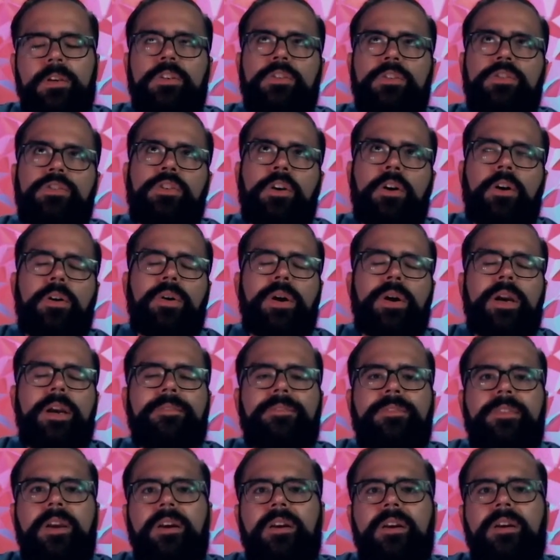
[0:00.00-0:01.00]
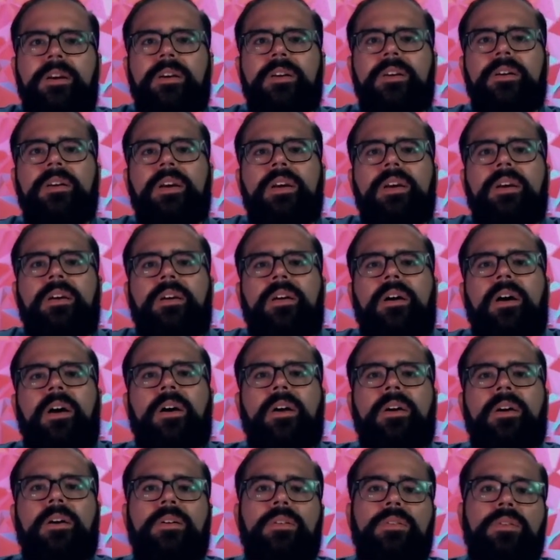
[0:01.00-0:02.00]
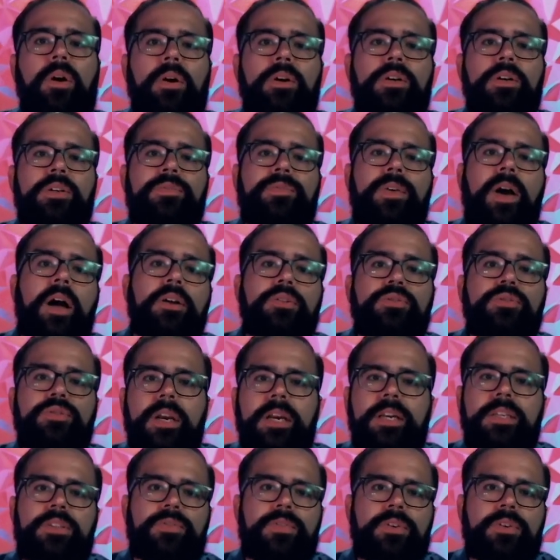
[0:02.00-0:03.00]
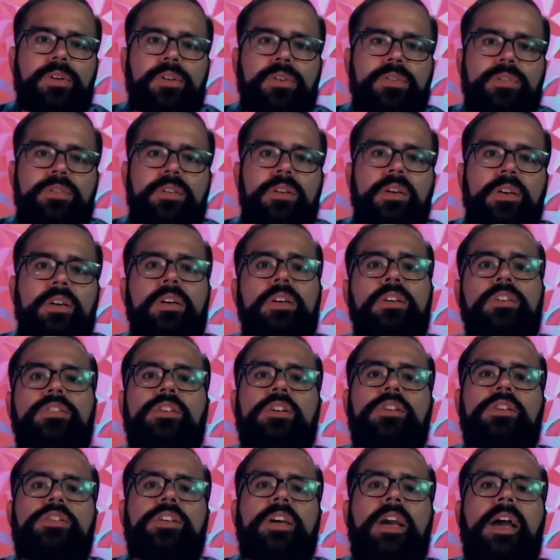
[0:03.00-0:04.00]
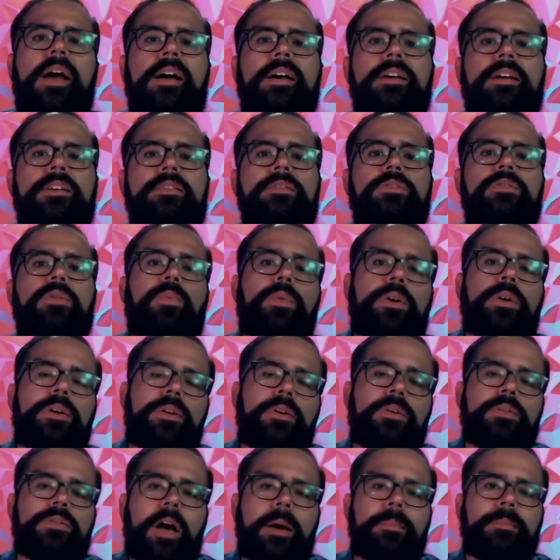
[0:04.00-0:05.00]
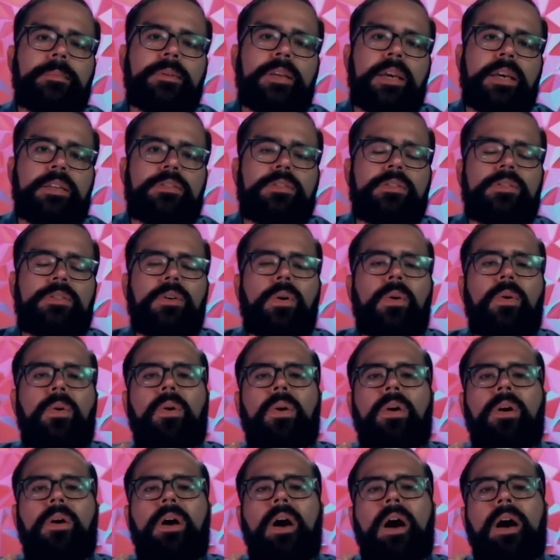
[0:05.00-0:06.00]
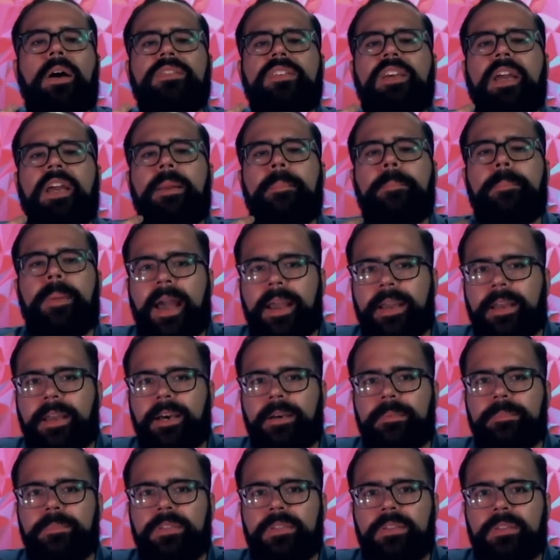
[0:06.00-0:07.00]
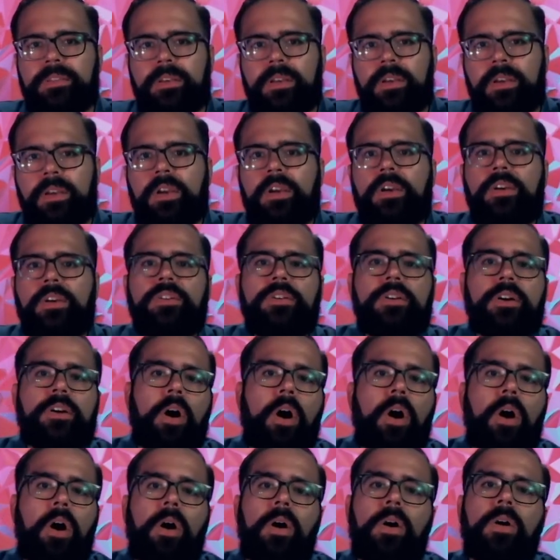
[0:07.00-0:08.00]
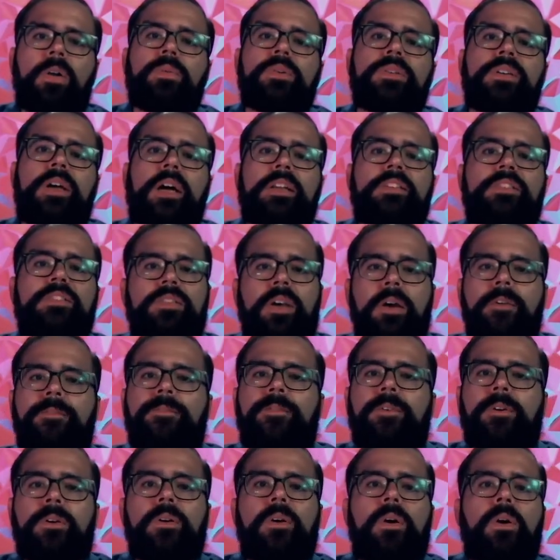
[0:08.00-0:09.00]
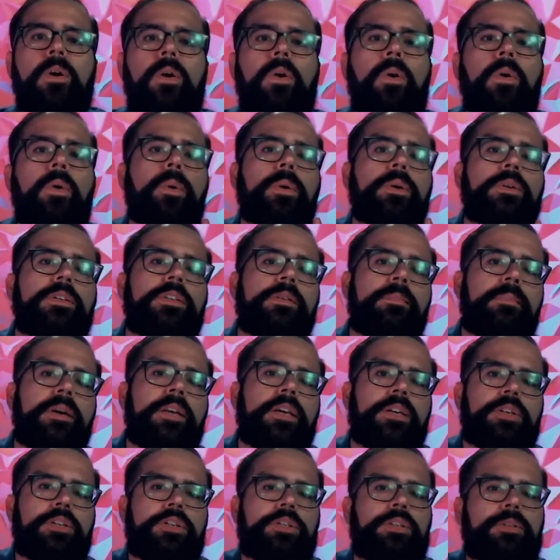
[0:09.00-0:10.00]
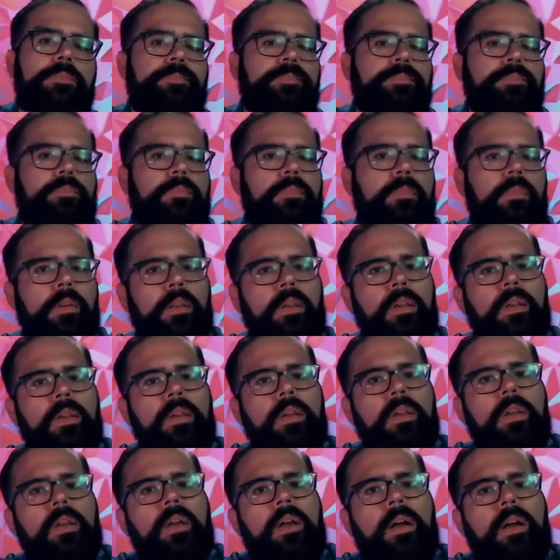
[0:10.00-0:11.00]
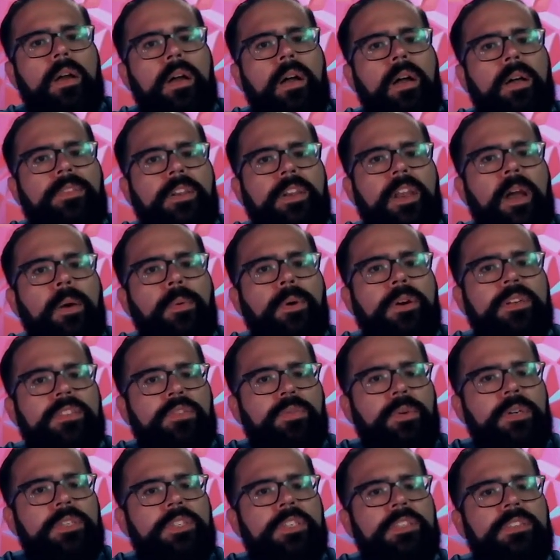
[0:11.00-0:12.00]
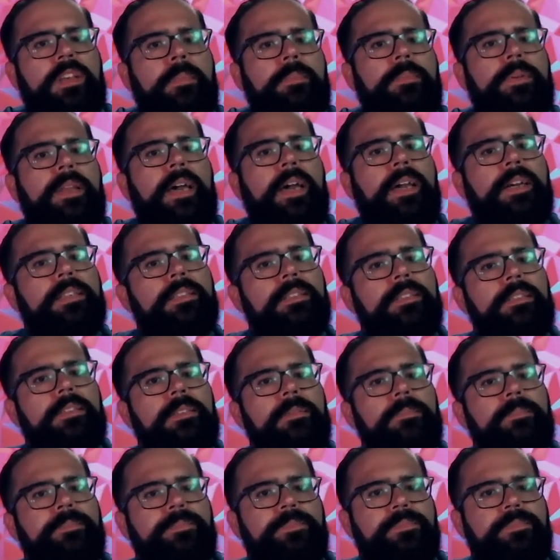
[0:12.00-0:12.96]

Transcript: So if there are large file transfers, such as Windows updates or offsite backups, your call will not suffer or diminish. Uh, the network switch is up next.